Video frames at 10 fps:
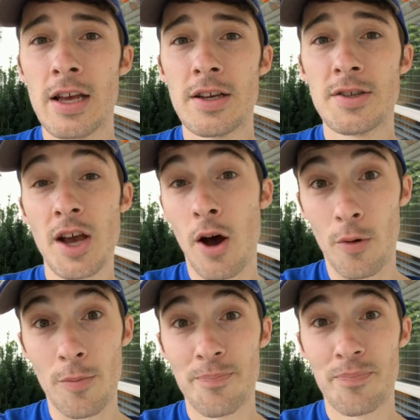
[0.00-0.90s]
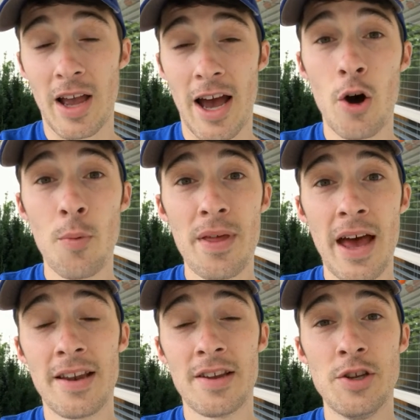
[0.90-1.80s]
So, I hope
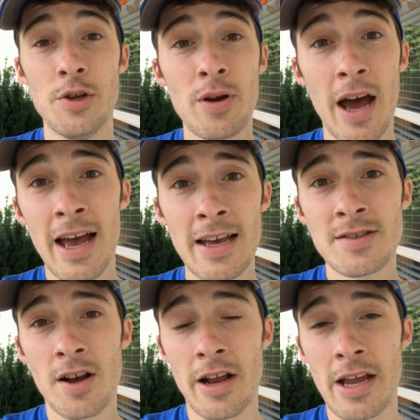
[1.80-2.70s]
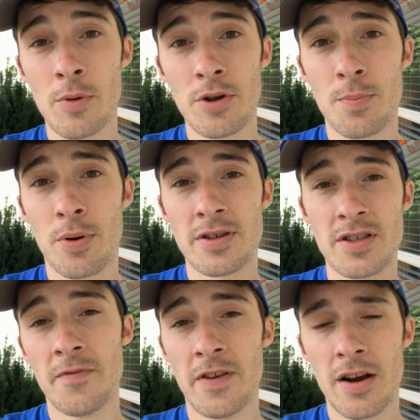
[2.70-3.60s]
that you guys are able to
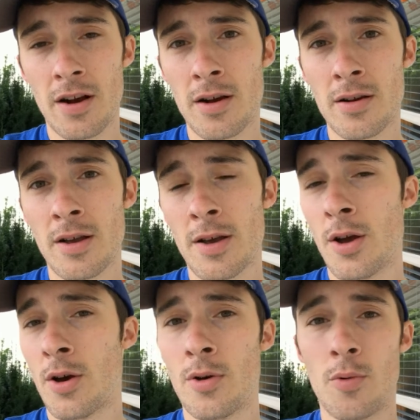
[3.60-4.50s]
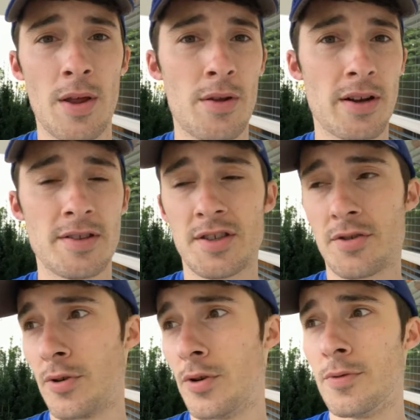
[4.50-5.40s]
persevere, whether it's
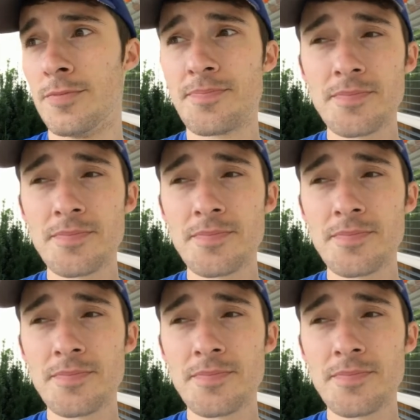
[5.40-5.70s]
through,